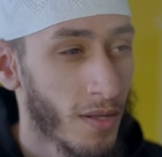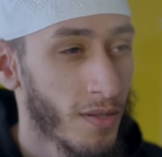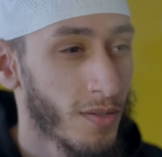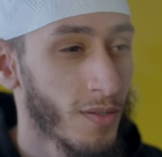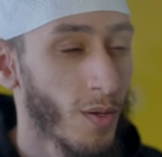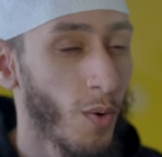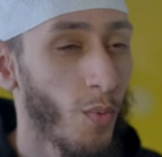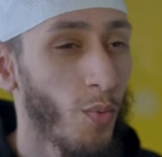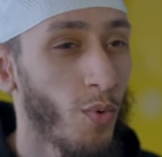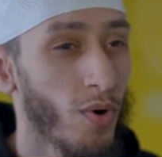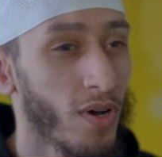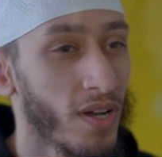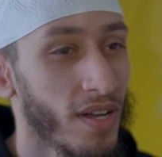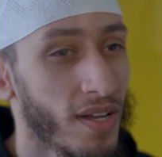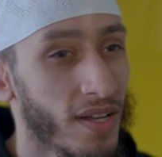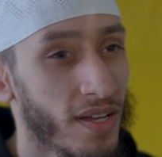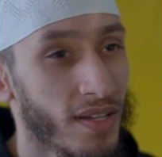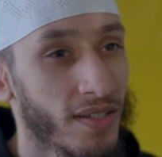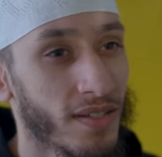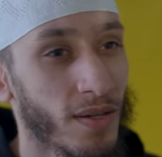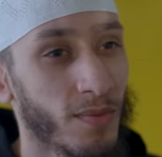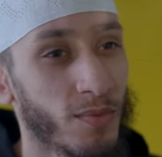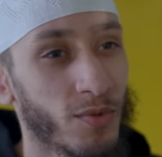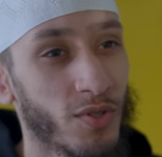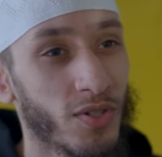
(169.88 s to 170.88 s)
So what it
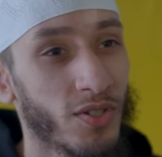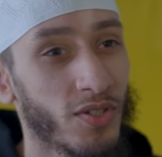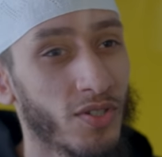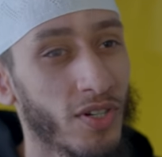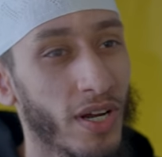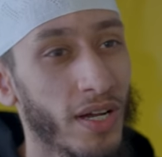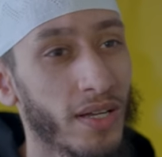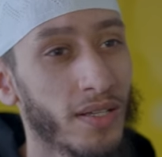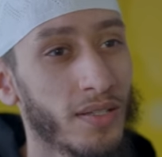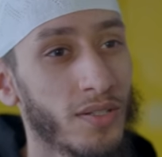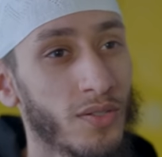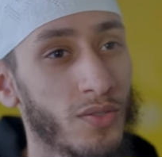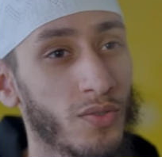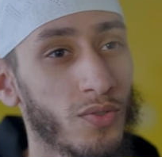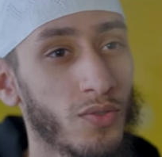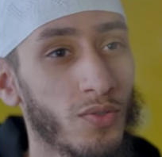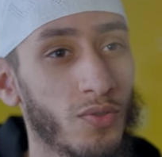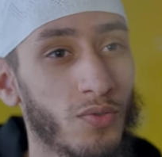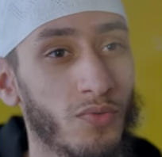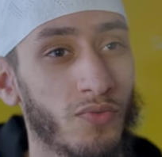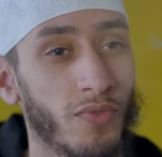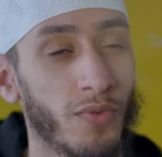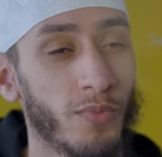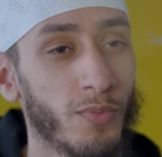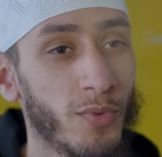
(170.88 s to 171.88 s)
is, I'm just trying
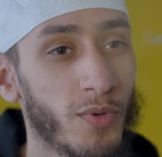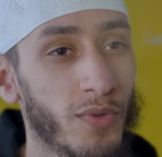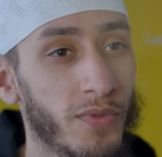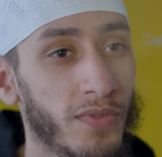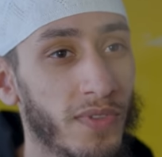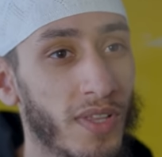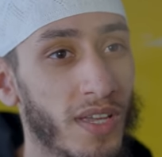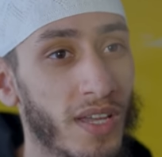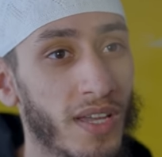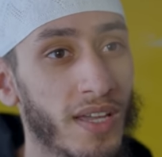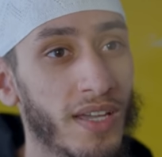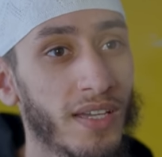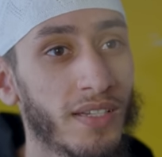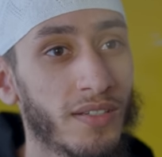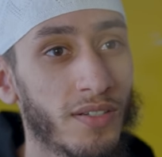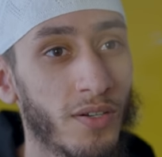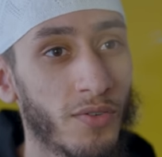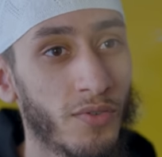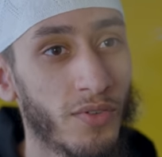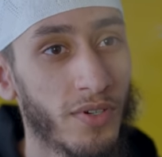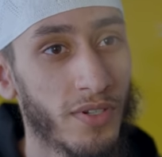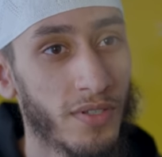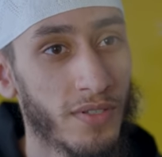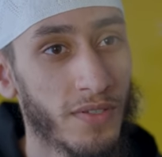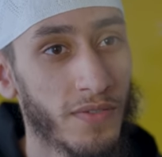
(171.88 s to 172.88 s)
to remove the
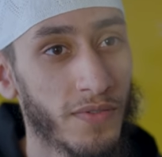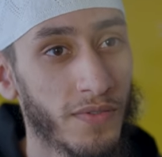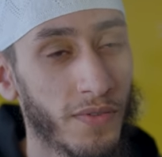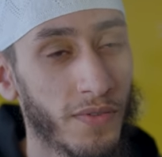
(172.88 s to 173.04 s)
ignorance